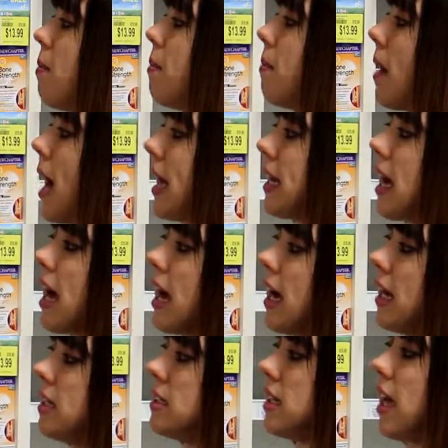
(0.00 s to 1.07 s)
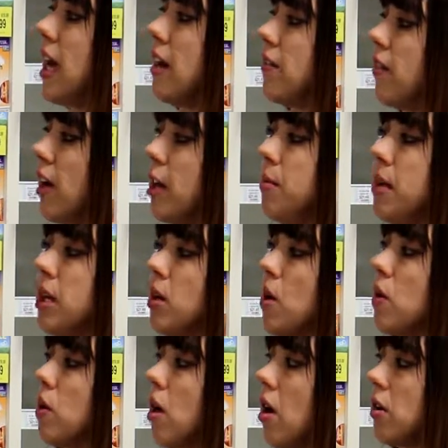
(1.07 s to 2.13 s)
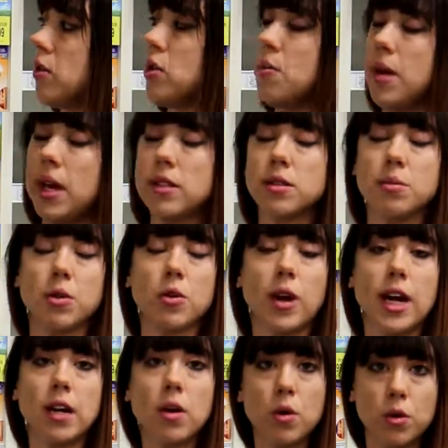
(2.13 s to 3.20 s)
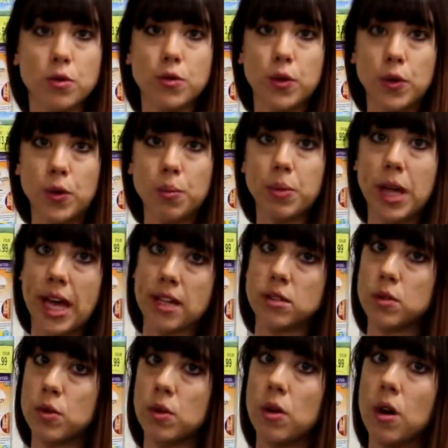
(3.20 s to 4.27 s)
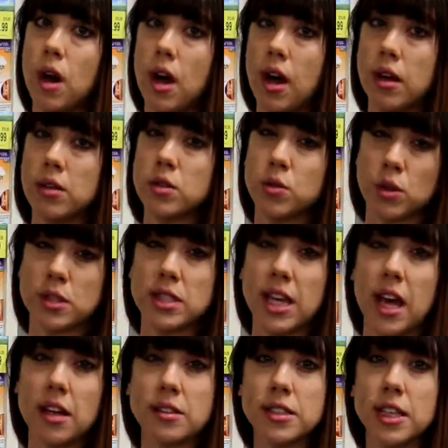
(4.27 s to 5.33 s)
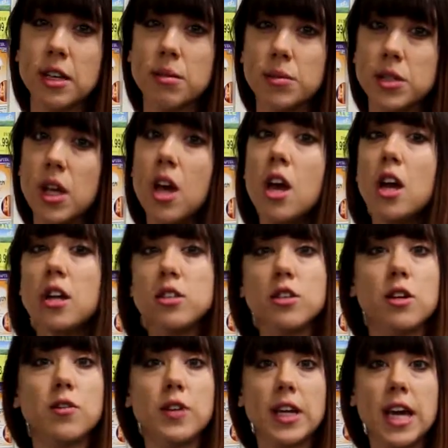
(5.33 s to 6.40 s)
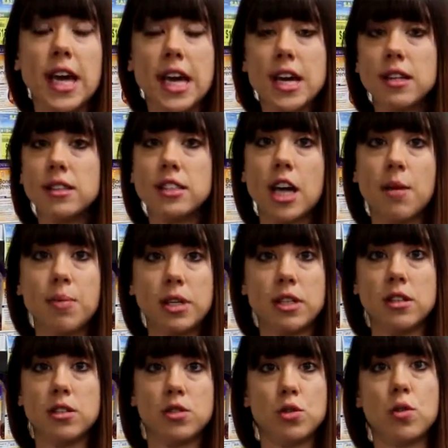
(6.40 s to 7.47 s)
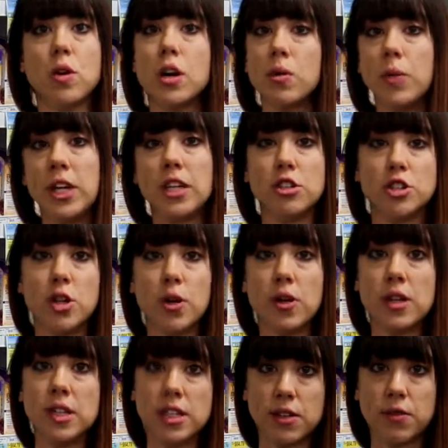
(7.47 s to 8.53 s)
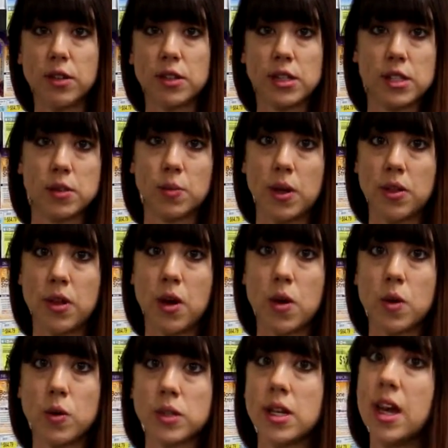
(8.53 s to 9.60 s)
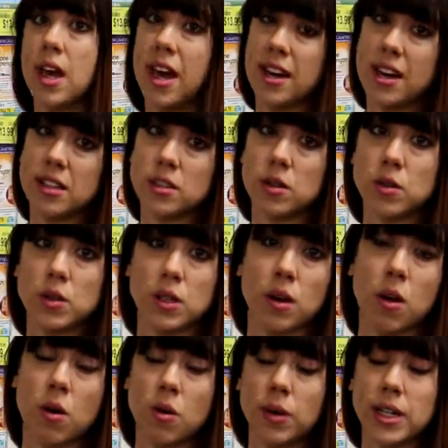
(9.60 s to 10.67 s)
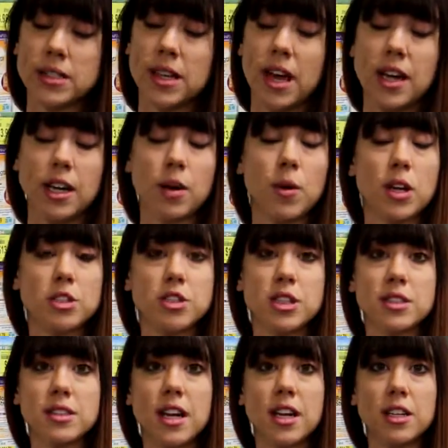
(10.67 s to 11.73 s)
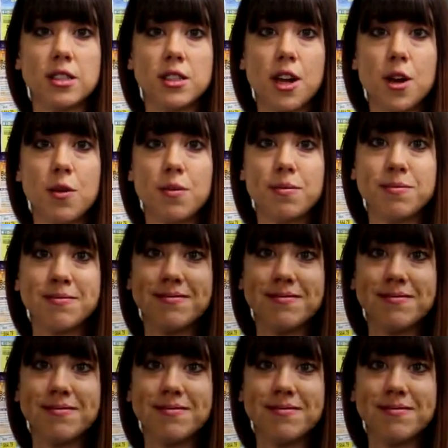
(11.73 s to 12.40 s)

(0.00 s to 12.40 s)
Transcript: My Kind and Vitamin Code also make some great whole food plant sourced calciums. So if you can, stop into the store and we can show you the differences with those. And as always, any questions, let us know.